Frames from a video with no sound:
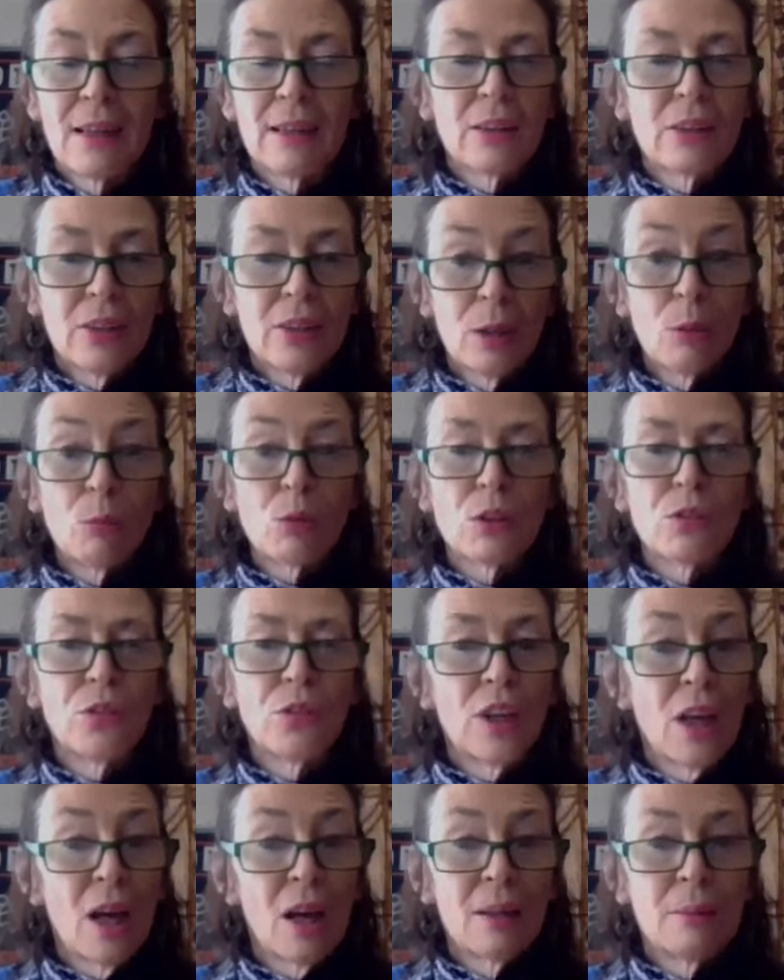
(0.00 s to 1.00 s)
And I think it was for
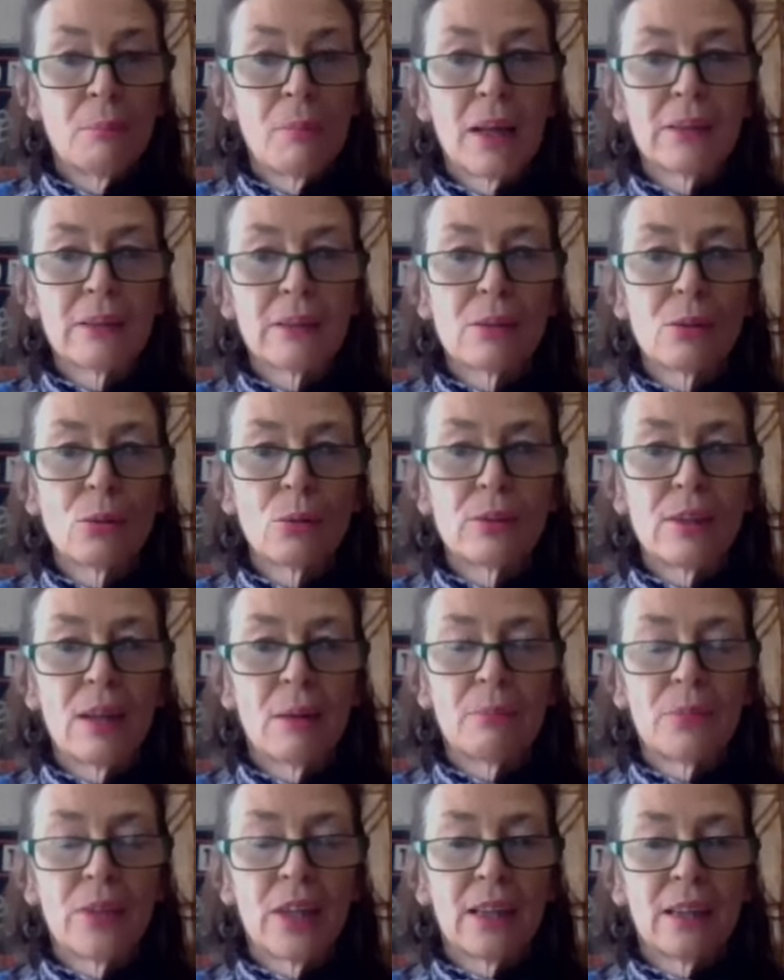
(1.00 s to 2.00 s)
9 months or
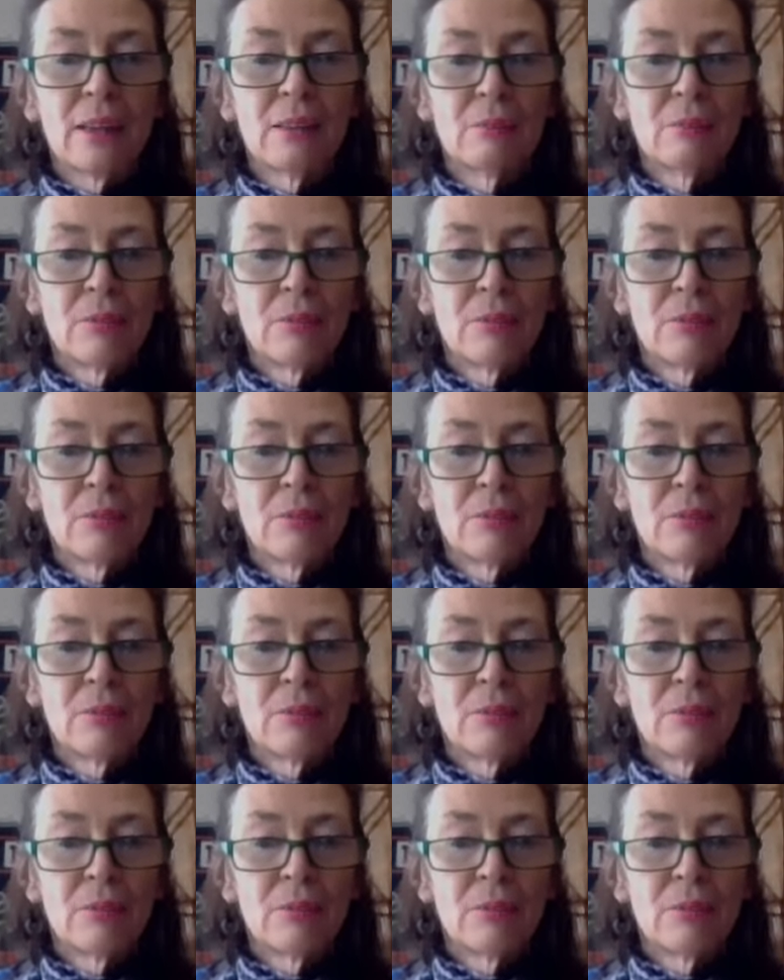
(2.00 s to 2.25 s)
something.